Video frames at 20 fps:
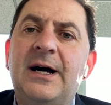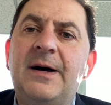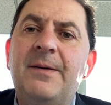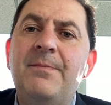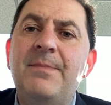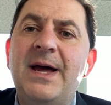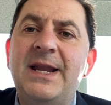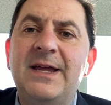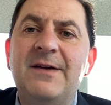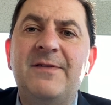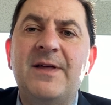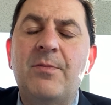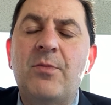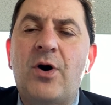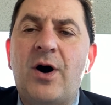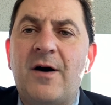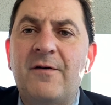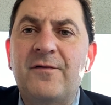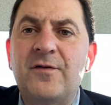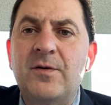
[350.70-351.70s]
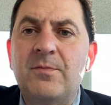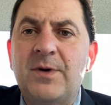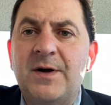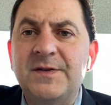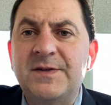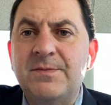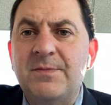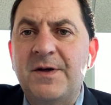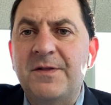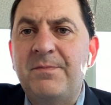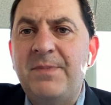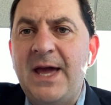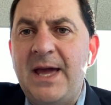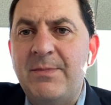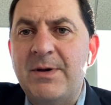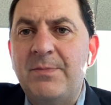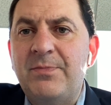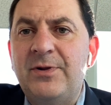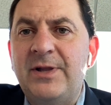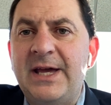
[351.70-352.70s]
Many of them offer a month-to-month
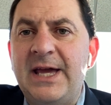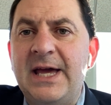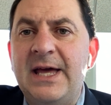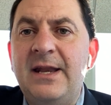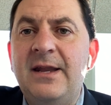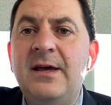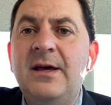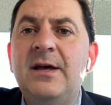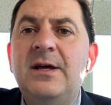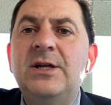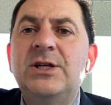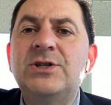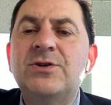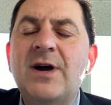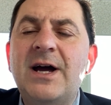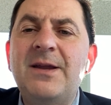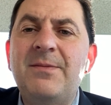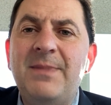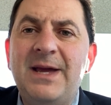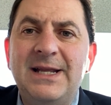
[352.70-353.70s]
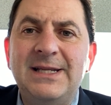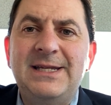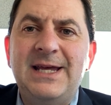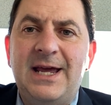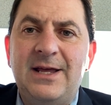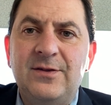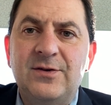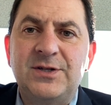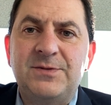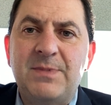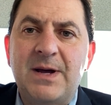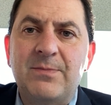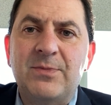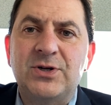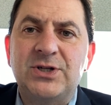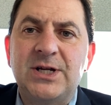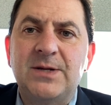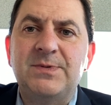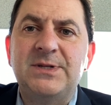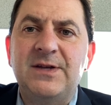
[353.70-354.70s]
payment plan. Try to maintain those
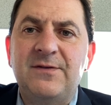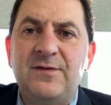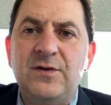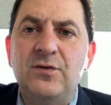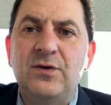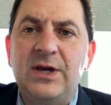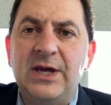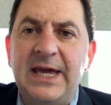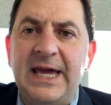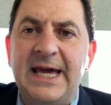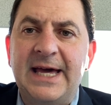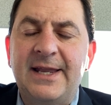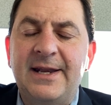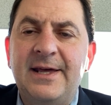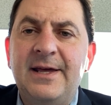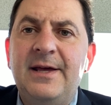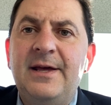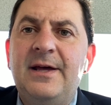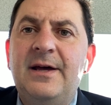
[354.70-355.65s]
memberships if you can.